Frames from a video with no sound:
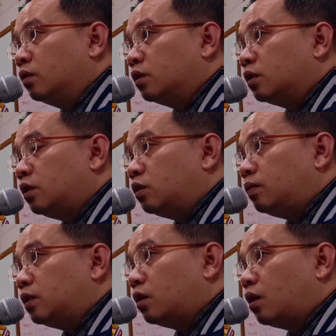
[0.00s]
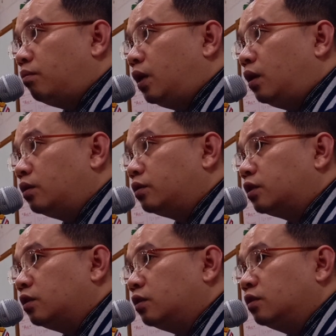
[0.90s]
since we talked about
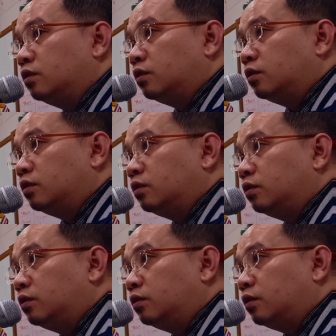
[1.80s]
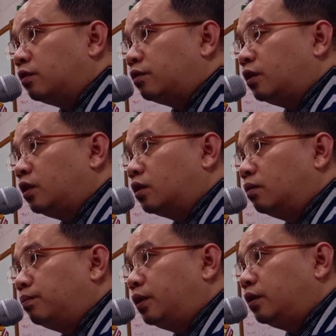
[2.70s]
the third
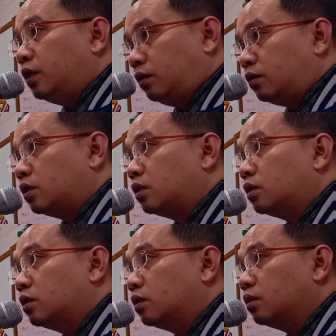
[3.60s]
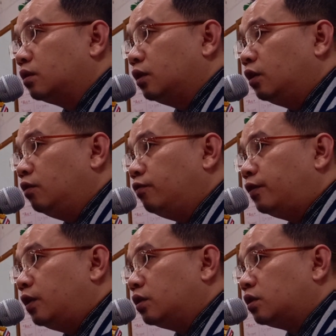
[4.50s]
components,
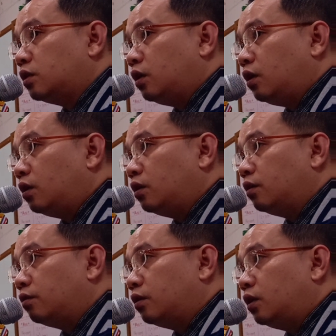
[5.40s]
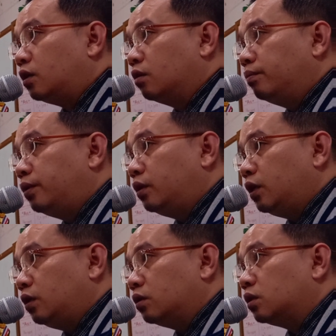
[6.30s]
first, second, and third
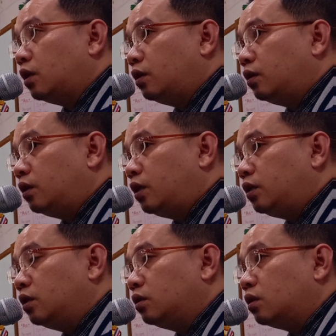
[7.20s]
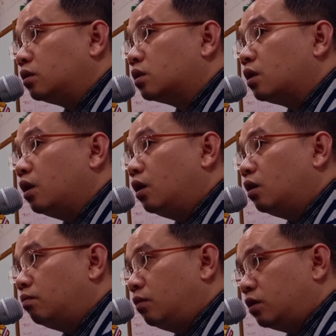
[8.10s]
components under the Newton's law
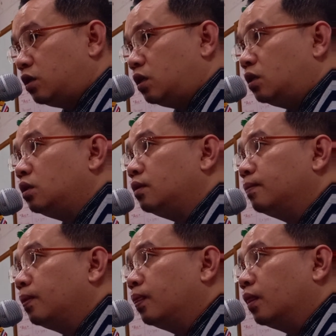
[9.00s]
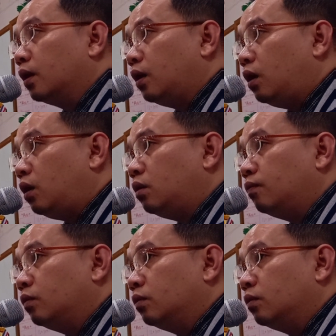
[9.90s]
of motion, okay?